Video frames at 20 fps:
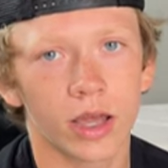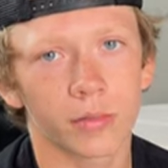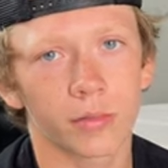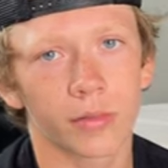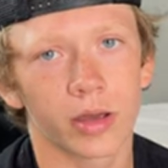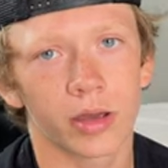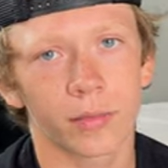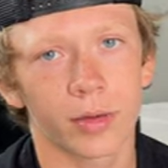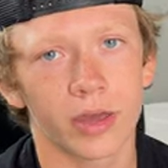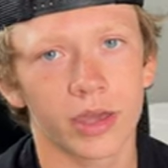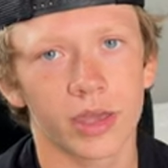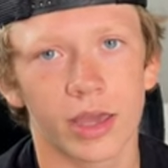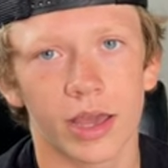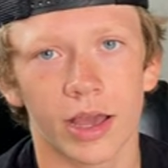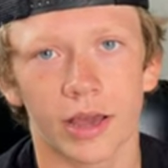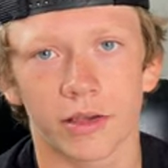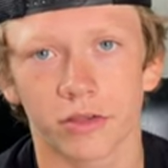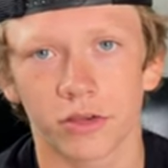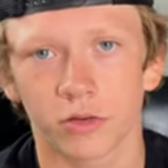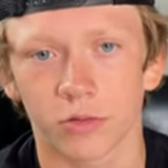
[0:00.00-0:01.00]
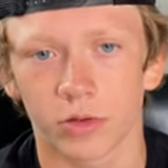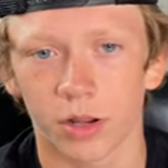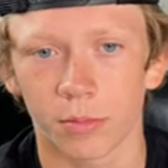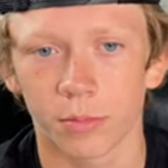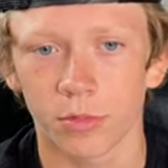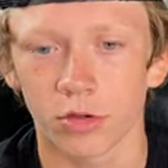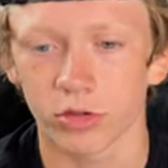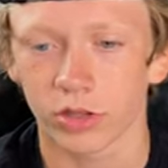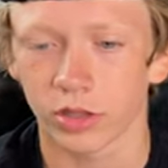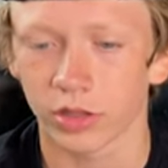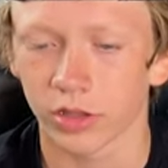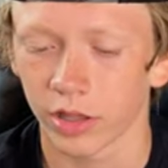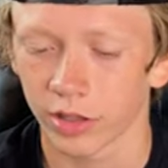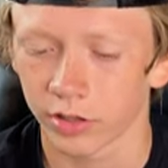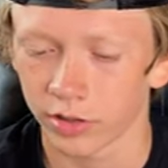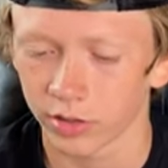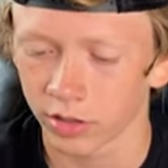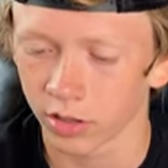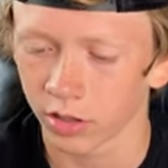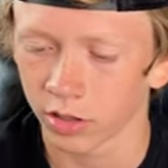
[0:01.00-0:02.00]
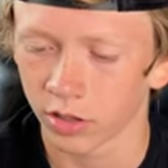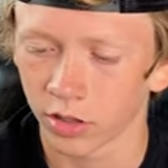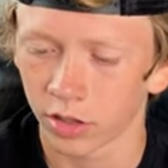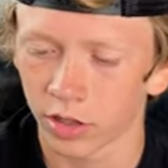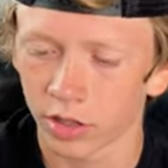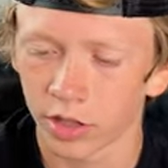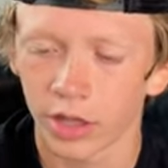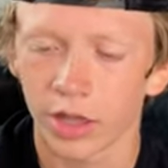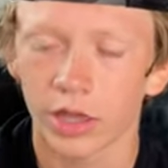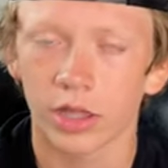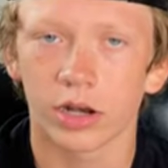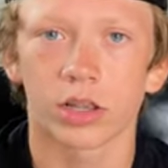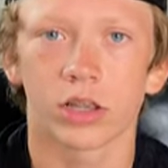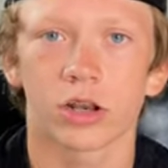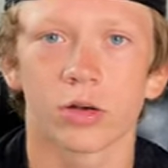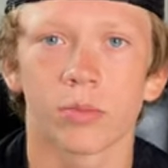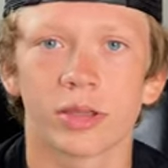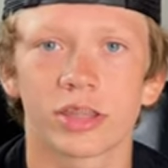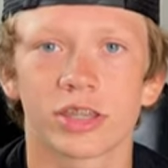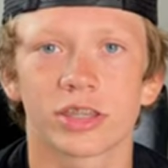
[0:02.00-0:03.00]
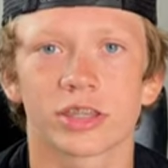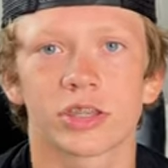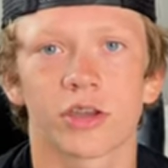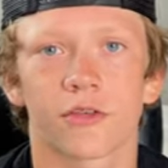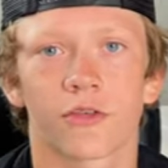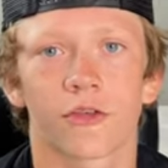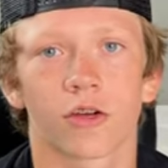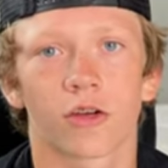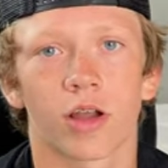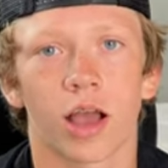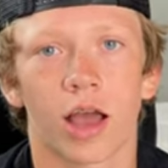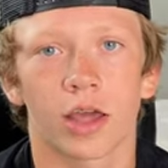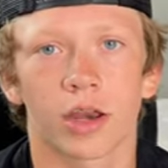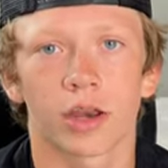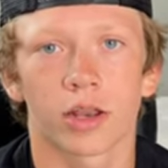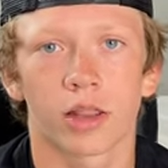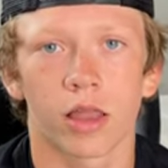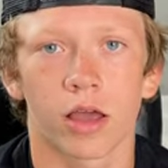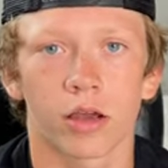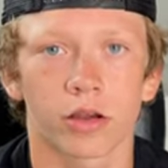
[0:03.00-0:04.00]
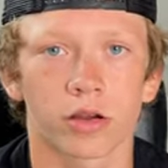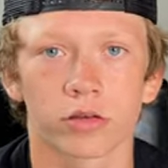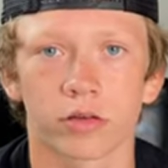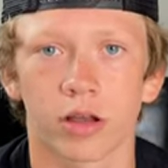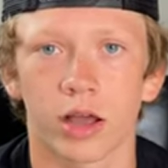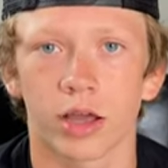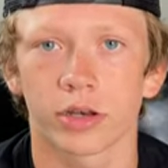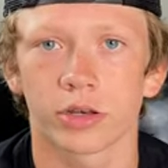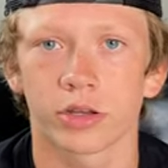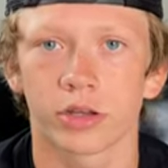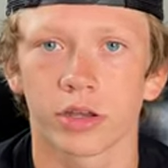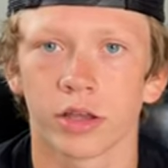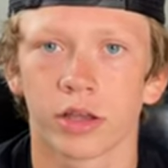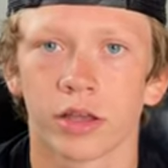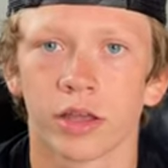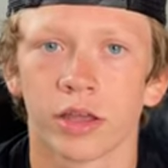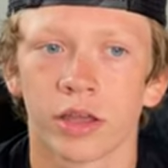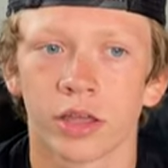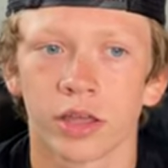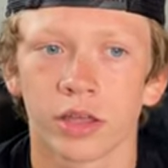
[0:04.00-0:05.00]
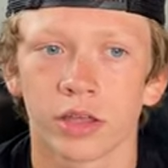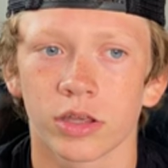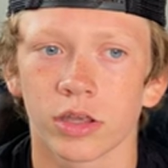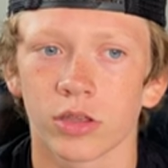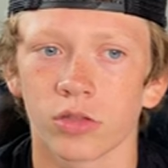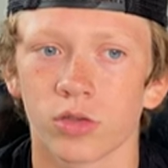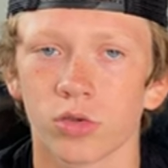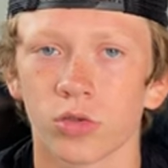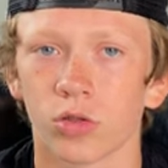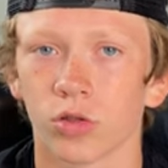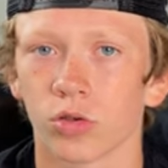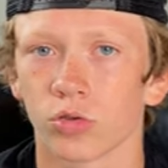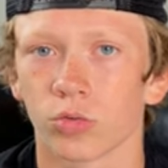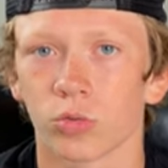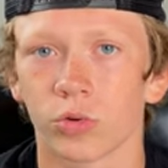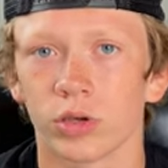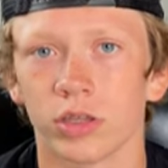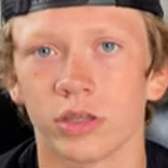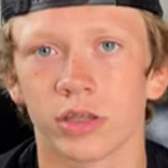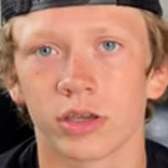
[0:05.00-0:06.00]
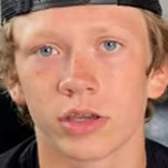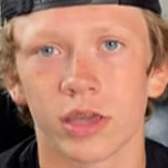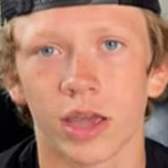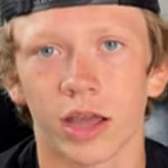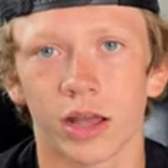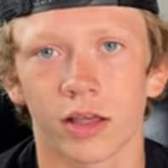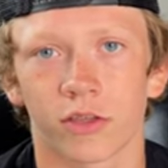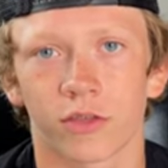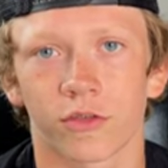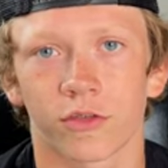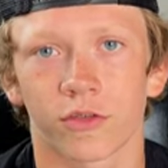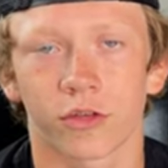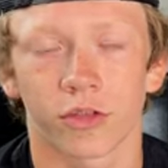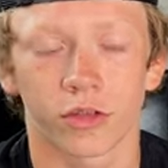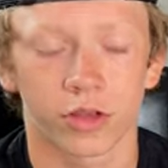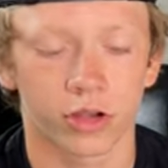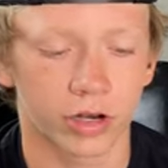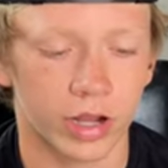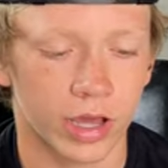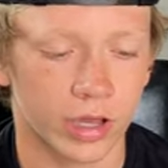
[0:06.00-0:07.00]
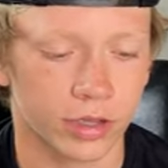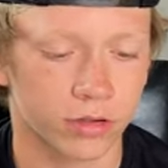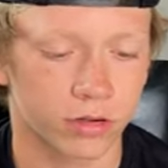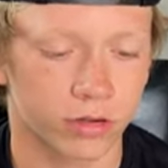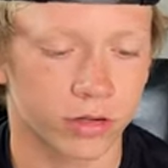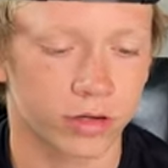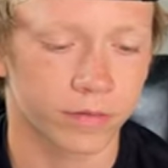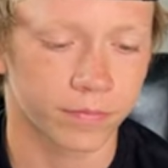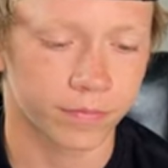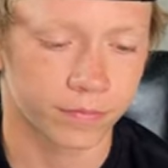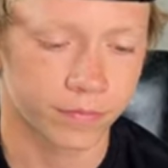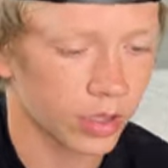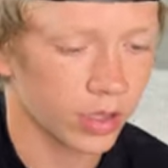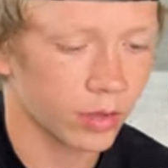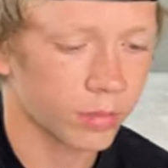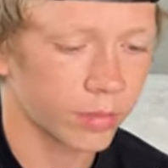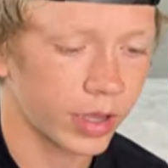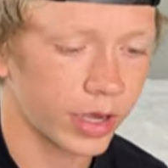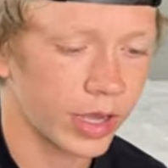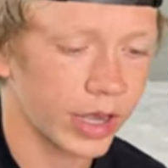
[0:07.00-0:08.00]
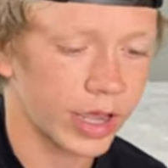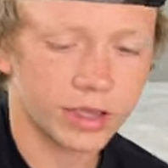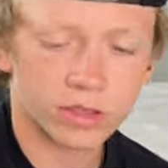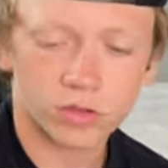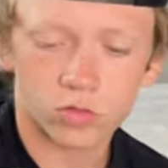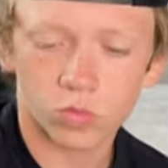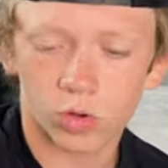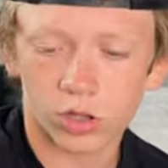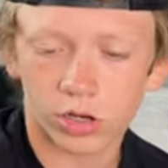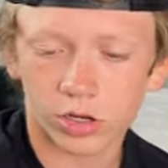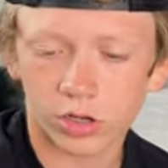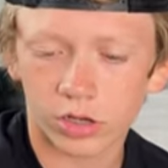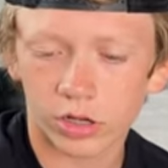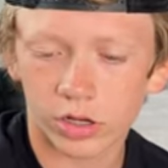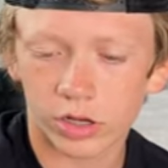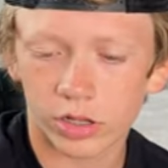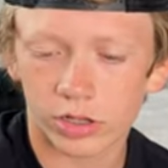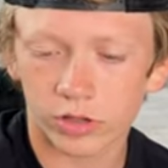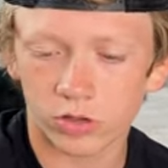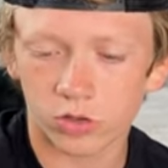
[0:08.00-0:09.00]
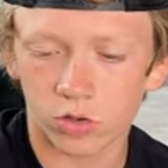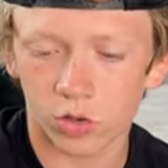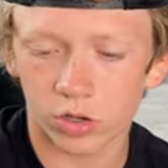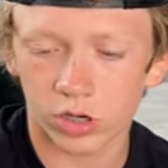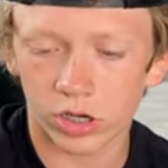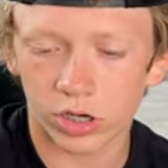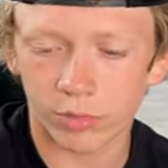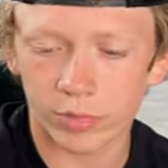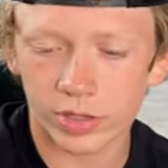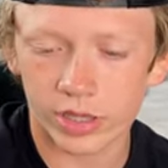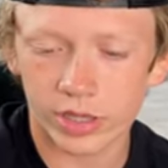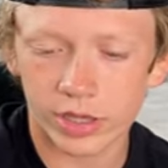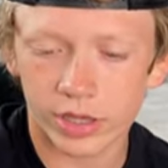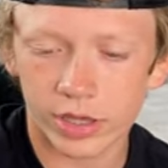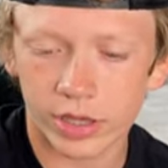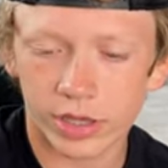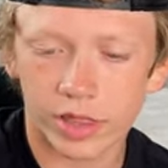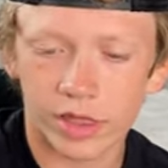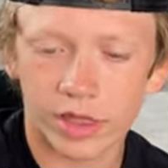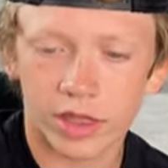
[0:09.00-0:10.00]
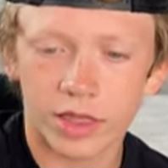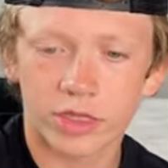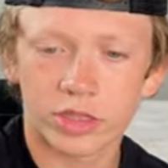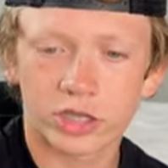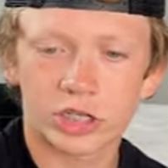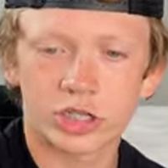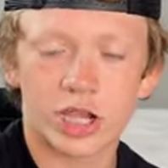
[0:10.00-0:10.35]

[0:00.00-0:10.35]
on my baitcaster when I'm using this, and a little bit stiffer rod and longer rod to get through those weeds and cast further and accurate. My next one is going to be the